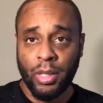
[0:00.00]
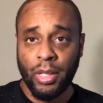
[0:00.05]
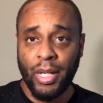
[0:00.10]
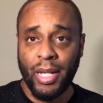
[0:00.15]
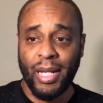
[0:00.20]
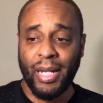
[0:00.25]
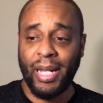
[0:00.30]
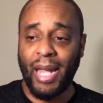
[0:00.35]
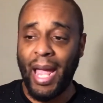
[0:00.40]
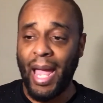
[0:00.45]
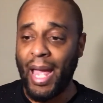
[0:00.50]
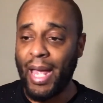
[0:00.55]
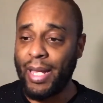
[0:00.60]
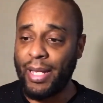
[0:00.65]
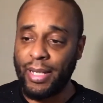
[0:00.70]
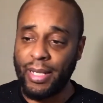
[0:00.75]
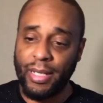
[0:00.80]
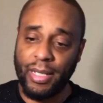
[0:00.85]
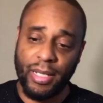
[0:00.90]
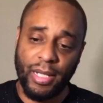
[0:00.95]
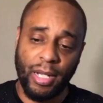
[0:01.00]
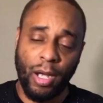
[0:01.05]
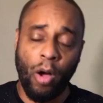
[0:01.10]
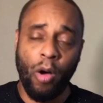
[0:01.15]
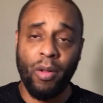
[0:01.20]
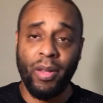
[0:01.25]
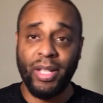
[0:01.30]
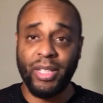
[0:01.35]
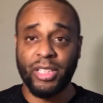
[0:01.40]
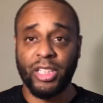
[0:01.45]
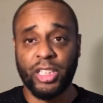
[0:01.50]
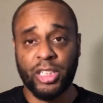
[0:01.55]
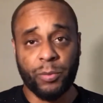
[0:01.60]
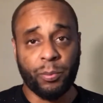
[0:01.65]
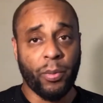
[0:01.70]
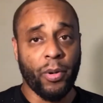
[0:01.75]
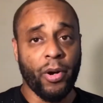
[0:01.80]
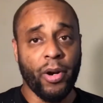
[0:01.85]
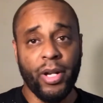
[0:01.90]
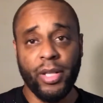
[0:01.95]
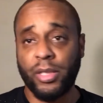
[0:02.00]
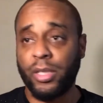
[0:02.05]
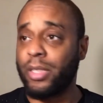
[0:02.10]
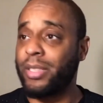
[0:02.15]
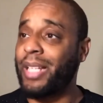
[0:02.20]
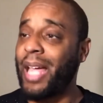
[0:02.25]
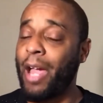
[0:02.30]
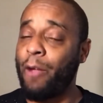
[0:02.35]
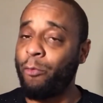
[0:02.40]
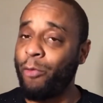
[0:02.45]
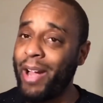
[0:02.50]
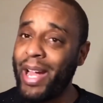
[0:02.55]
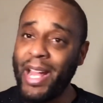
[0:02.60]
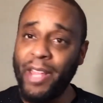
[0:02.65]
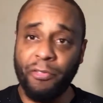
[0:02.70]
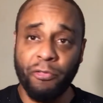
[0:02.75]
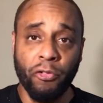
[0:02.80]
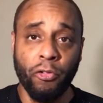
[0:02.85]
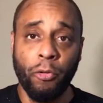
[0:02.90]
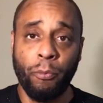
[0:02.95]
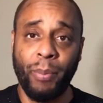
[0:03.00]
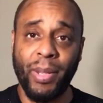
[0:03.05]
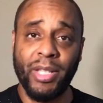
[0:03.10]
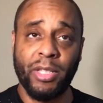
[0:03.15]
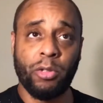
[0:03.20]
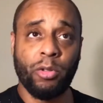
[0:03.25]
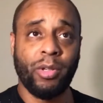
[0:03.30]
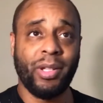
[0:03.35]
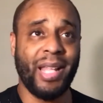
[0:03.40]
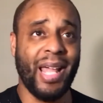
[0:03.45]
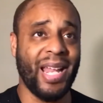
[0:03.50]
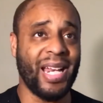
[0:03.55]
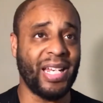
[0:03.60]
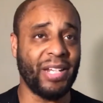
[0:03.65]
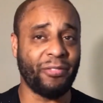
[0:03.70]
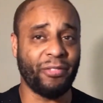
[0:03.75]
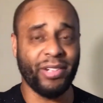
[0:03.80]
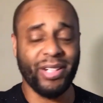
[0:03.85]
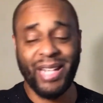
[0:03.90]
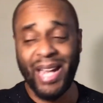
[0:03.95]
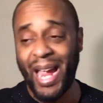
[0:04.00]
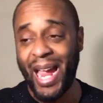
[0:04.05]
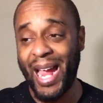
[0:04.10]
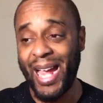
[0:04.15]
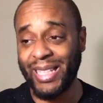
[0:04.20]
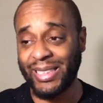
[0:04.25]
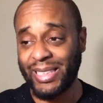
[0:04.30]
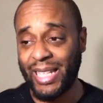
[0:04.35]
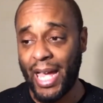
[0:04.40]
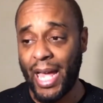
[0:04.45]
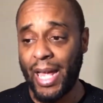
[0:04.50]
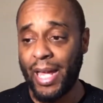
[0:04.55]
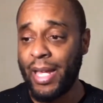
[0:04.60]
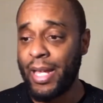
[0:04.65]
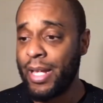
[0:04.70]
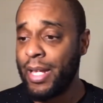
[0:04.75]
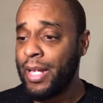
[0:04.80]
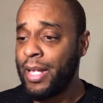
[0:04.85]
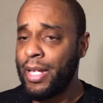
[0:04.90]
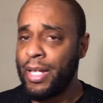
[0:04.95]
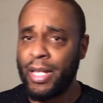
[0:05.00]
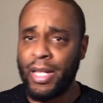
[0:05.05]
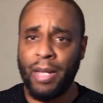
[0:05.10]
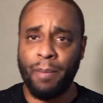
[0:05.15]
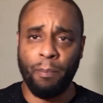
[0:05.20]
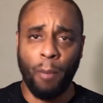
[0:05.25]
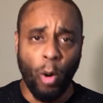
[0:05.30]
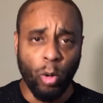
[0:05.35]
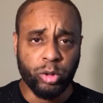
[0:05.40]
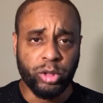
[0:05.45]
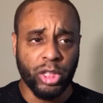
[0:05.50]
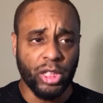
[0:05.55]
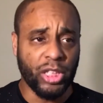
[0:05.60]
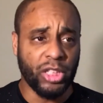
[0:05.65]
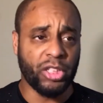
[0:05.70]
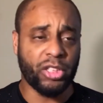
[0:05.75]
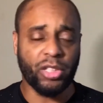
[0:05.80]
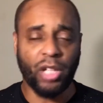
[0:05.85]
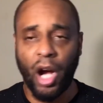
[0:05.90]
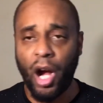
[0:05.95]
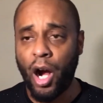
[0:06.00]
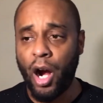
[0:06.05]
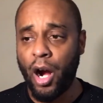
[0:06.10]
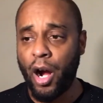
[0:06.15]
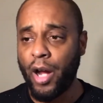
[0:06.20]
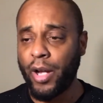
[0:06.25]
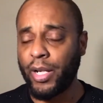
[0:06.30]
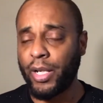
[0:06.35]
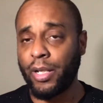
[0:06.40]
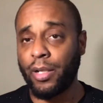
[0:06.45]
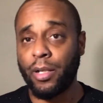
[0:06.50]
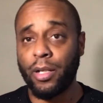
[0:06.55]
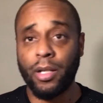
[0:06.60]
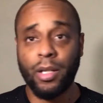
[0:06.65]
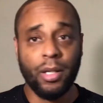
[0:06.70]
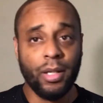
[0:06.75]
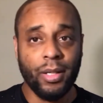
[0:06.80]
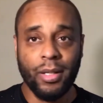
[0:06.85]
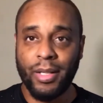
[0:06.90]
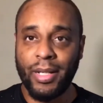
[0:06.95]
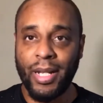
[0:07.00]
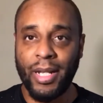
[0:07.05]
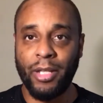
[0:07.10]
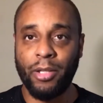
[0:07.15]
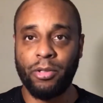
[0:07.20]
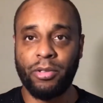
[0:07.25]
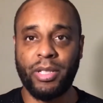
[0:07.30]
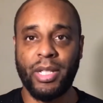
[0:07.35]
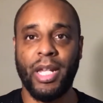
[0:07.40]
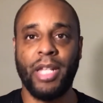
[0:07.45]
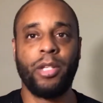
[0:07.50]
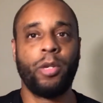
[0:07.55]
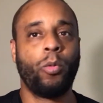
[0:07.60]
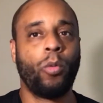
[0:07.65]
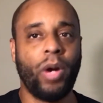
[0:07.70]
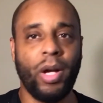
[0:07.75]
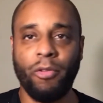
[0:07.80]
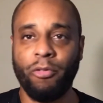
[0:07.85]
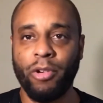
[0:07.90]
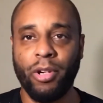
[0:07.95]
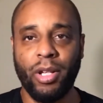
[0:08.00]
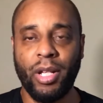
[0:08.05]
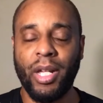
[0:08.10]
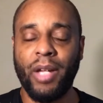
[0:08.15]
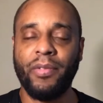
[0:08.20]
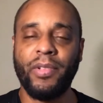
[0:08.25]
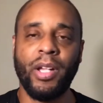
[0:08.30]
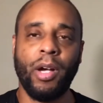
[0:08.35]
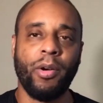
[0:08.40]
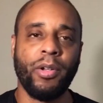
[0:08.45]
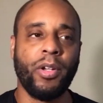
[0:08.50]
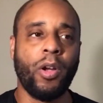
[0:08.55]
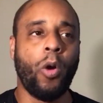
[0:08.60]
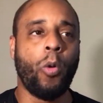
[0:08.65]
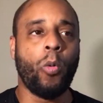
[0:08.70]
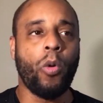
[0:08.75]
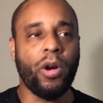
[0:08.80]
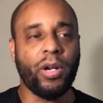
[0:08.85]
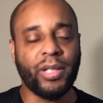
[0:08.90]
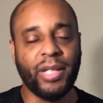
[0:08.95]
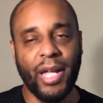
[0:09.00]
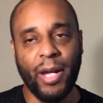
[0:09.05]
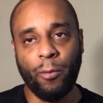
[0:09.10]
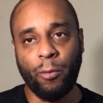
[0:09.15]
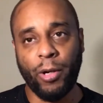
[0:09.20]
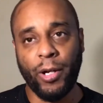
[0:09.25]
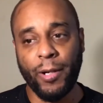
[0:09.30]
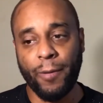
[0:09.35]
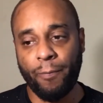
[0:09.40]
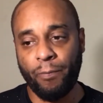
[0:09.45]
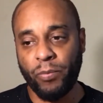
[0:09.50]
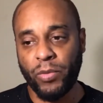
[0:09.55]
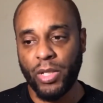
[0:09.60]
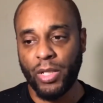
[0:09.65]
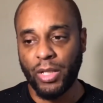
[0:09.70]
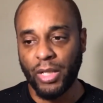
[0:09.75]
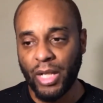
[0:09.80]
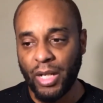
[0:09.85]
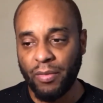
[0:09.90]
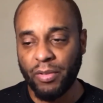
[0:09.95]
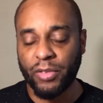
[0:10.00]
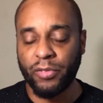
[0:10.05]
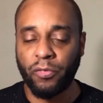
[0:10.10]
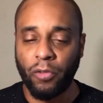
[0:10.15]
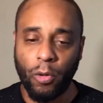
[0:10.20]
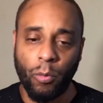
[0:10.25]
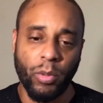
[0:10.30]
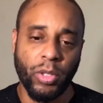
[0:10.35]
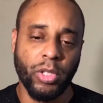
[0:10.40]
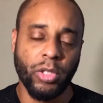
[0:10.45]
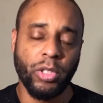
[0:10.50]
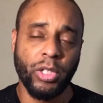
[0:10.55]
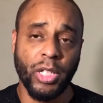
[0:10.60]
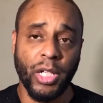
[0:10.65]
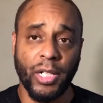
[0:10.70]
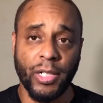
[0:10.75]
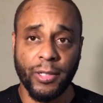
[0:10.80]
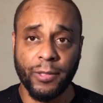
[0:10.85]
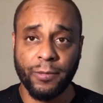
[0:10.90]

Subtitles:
got all these experiences, got ran through, been through a lot of different guys, got emotionally scarred, and then you saying you want real love. No, it don't work that way. Love is for when you're young.